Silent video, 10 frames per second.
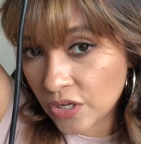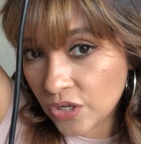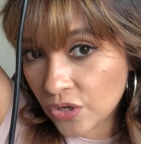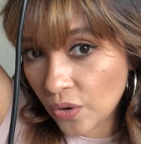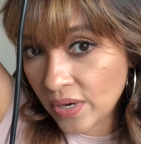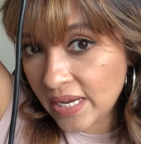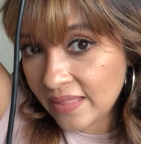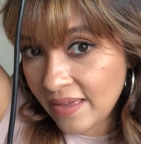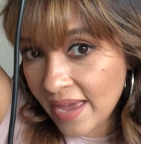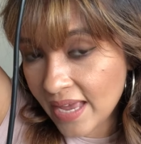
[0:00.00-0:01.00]
You don't need
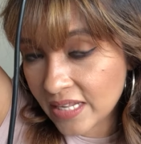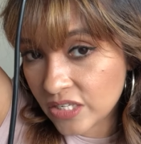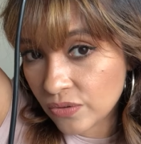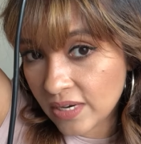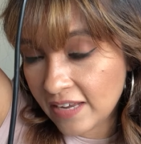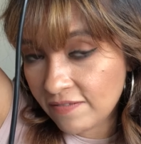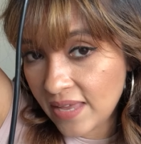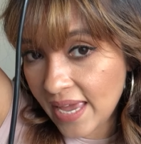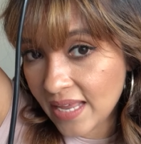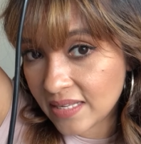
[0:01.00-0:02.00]
the ends, you leave
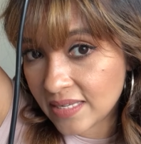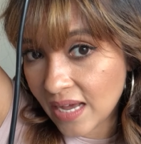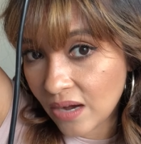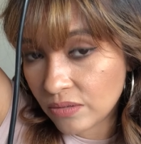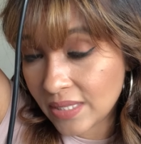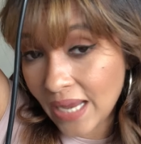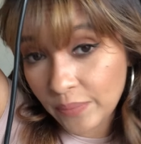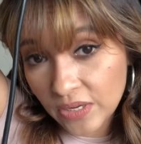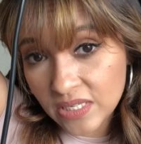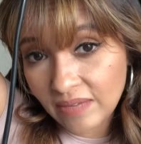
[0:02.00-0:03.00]
the ends out. That
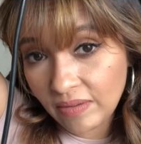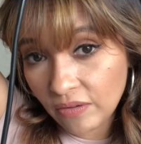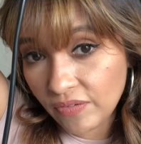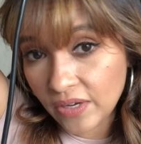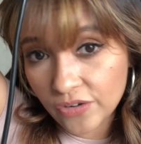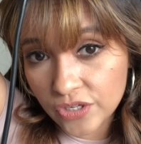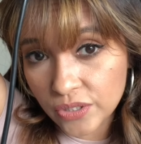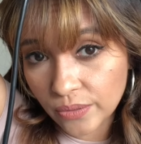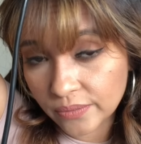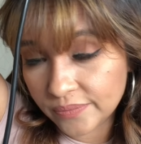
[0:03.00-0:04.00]
way you're saving your fingers
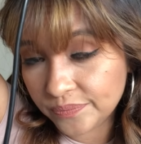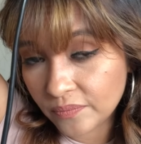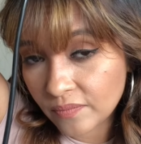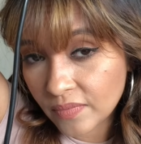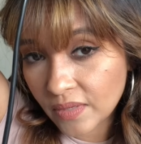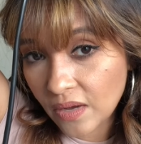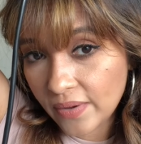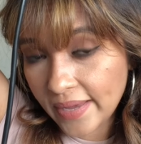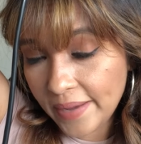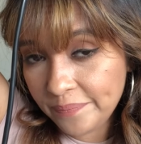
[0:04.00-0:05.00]
too.
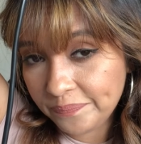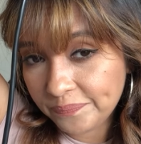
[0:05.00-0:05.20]
Okay,